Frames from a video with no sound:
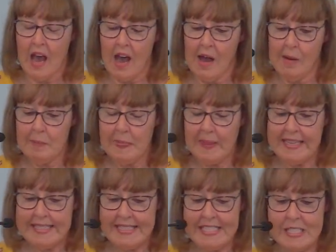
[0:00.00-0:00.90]
Um,
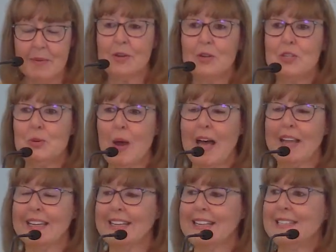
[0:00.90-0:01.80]
he says
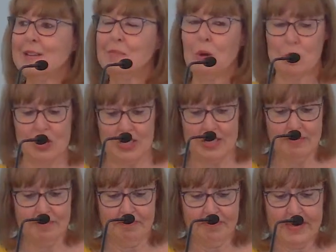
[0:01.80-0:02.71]
spirituality is
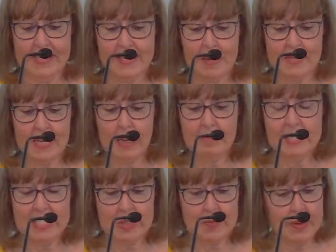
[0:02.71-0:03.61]
emotion.
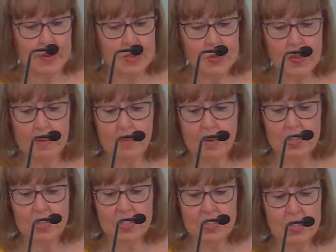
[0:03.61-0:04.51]
Sometimes the spiritual
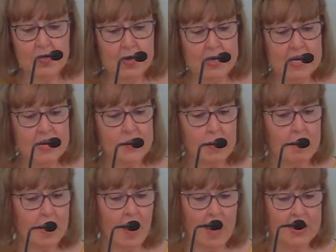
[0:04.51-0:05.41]
emotion springs
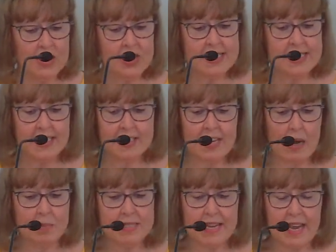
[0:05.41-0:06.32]
from a consciously
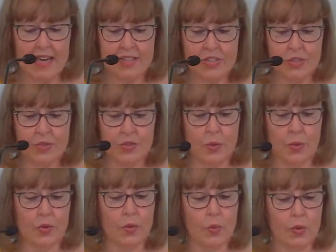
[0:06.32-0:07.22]
adopted attitude
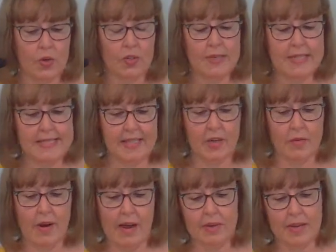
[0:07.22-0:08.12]
toward the world we see
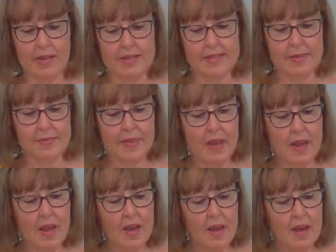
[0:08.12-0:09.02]
around us.
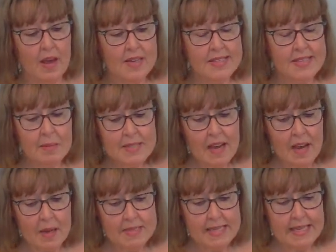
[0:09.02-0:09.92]

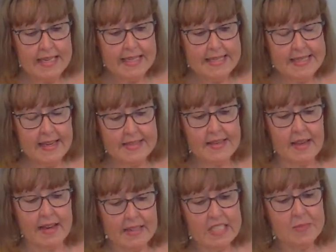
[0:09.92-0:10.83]
Sometimes it hits us
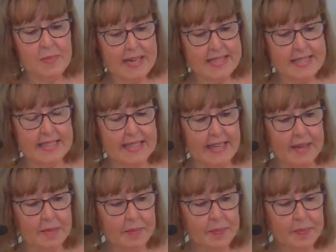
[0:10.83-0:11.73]
unexpectedly.